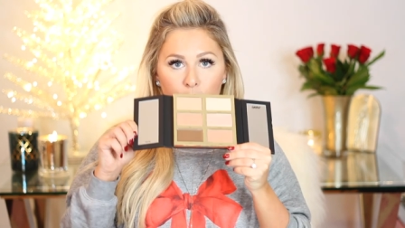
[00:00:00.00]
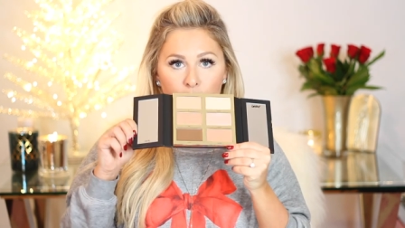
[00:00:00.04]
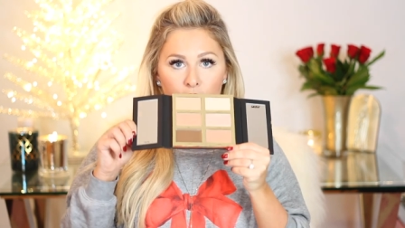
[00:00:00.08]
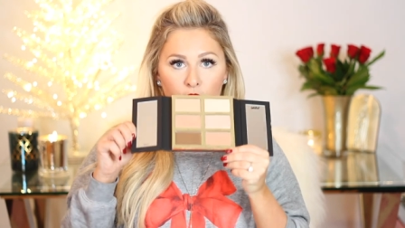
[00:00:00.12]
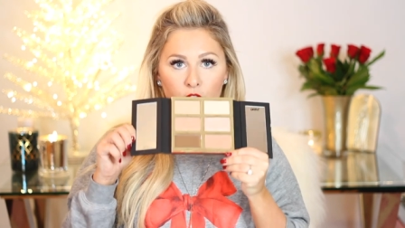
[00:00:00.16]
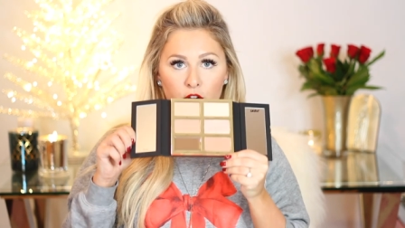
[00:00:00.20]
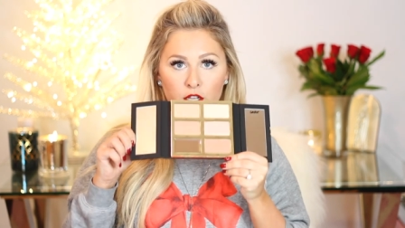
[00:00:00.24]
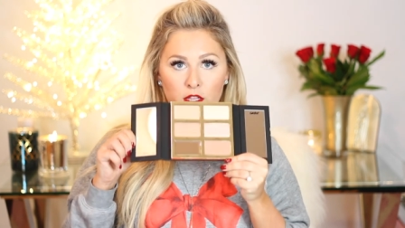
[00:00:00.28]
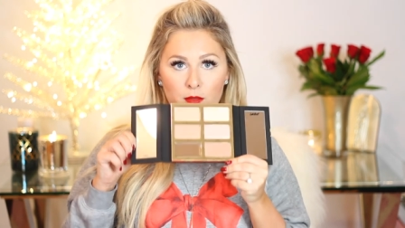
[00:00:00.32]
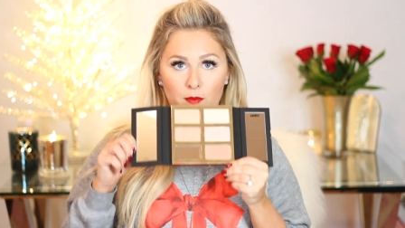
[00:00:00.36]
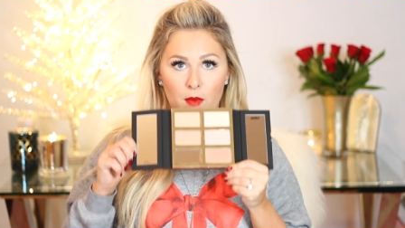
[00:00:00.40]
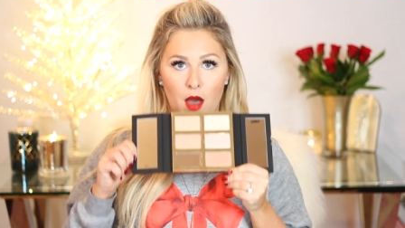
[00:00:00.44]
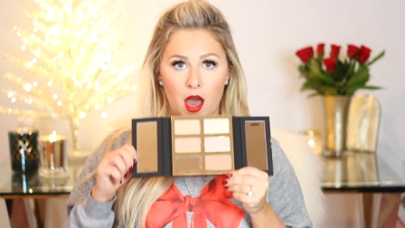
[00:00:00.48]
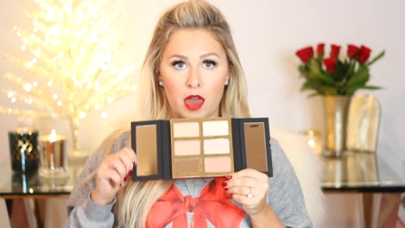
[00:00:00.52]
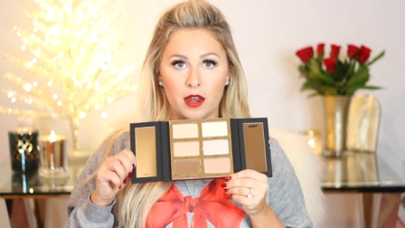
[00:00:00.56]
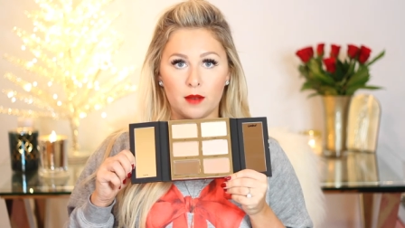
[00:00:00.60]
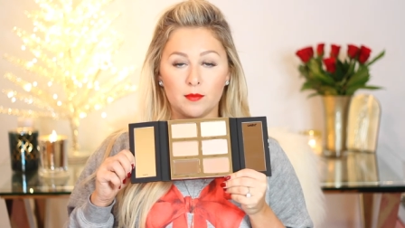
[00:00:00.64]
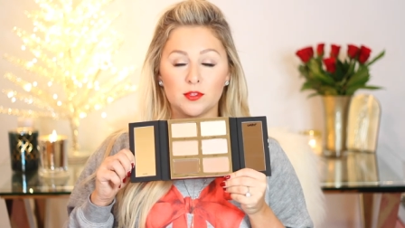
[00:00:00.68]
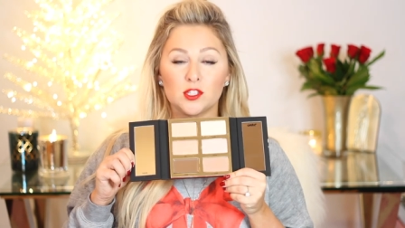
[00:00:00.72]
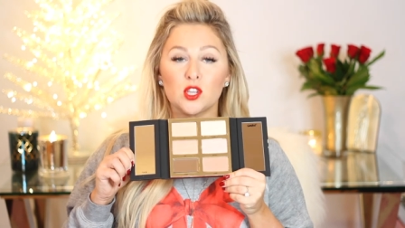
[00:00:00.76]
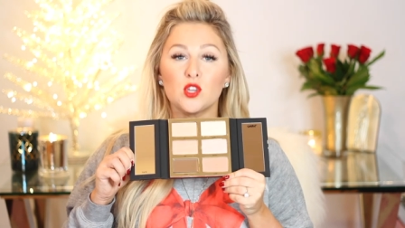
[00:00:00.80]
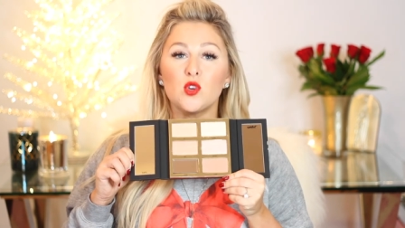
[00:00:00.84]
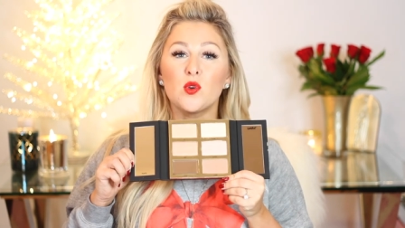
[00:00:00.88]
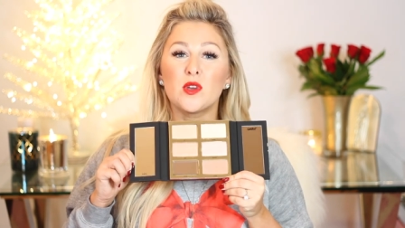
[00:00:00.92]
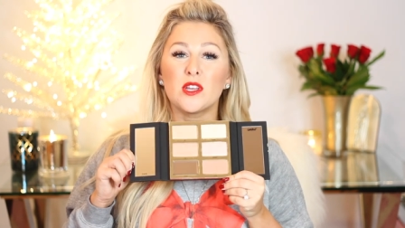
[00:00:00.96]
here at the bottom,
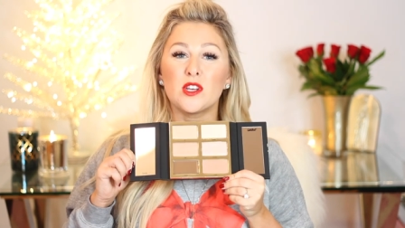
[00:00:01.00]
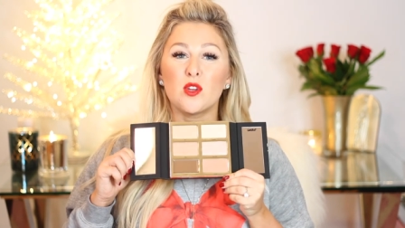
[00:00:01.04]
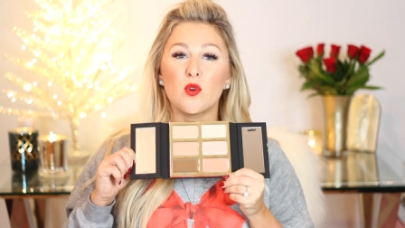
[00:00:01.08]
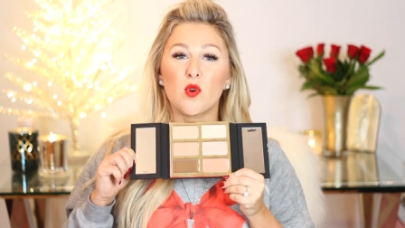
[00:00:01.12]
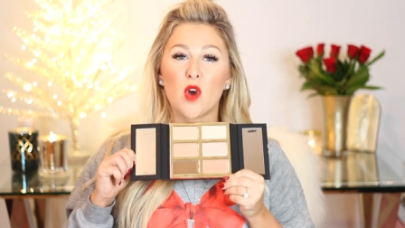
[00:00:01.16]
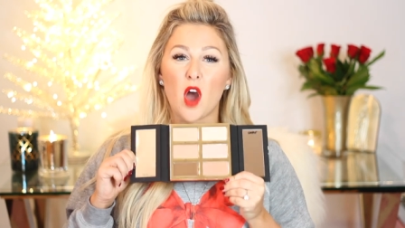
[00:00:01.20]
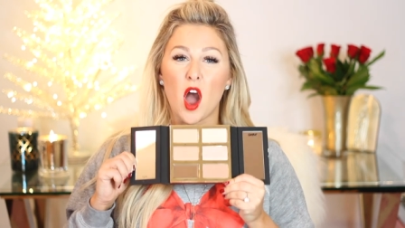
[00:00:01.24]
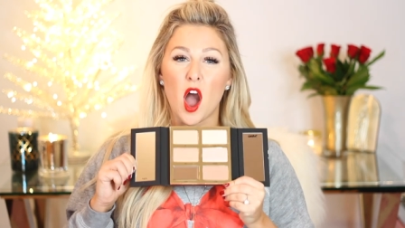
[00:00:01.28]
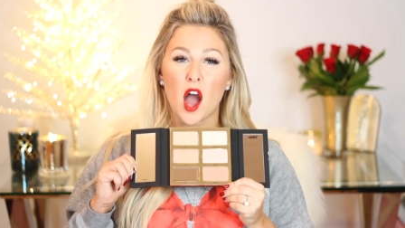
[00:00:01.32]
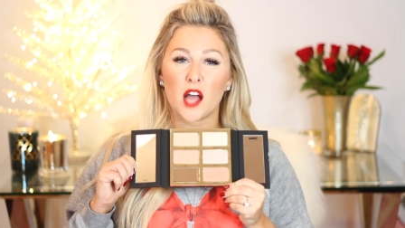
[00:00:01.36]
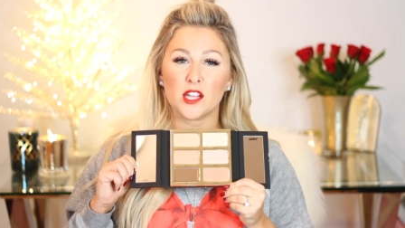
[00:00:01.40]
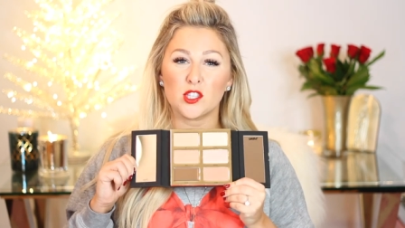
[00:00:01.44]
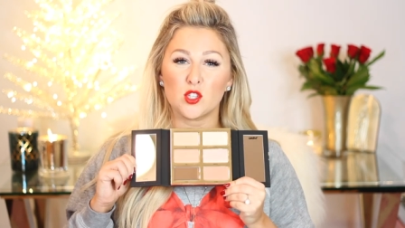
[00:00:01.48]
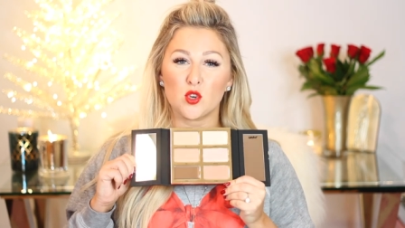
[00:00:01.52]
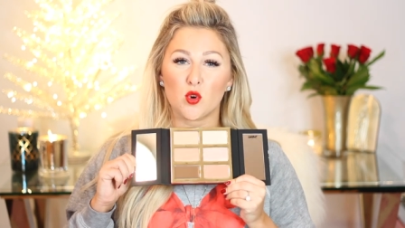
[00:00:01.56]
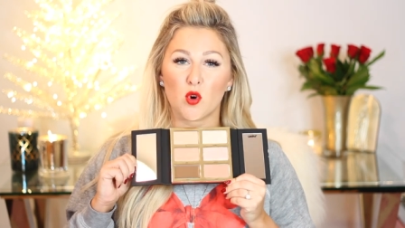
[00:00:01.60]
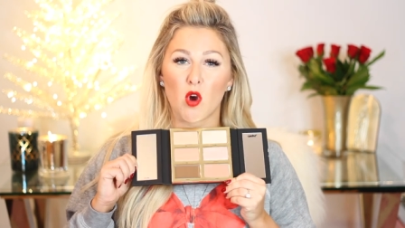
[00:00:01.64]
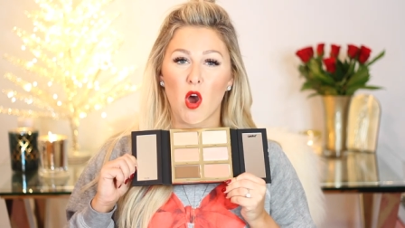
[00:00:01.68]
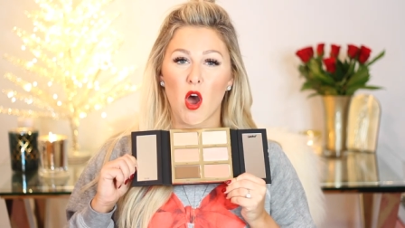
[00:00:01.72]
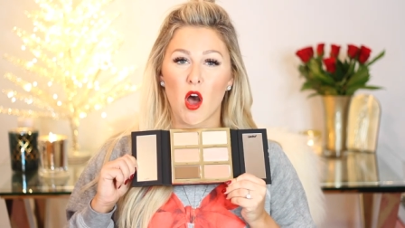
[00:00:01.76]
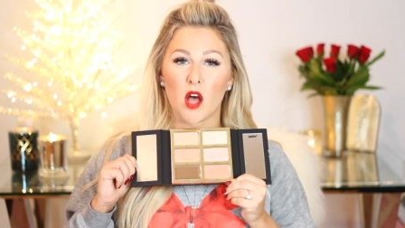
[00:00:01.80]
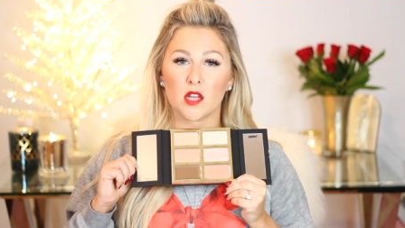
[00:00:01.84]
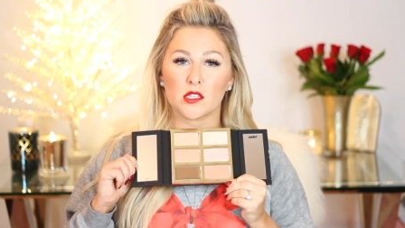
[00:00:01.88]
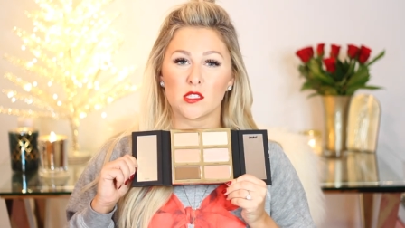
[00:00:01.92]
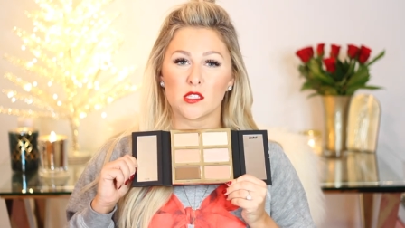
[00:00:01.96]
so you can do contour
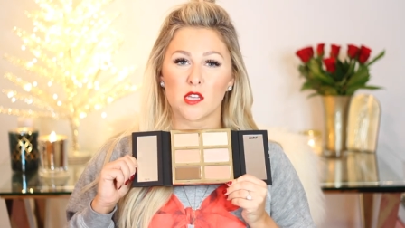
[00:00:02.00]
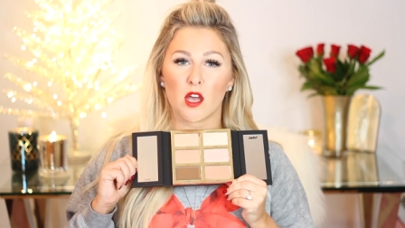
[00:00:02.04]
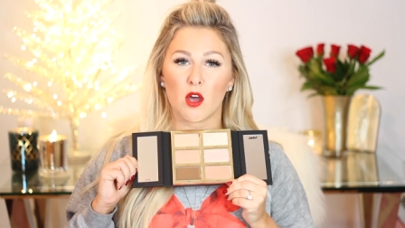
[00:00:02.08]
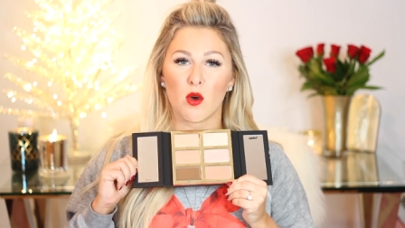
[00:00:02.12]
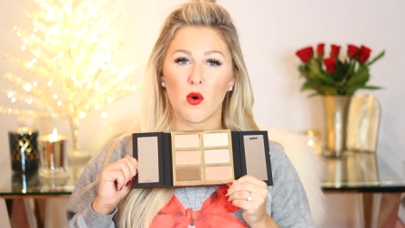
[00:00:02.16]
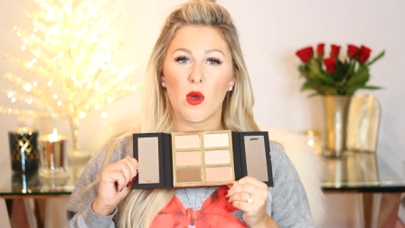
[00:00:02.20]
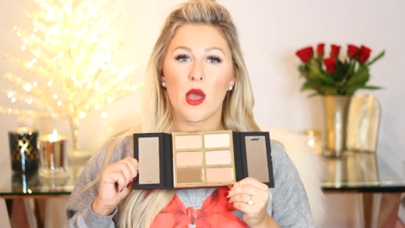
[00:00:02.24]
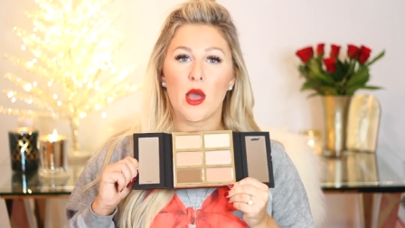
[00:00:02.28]
also.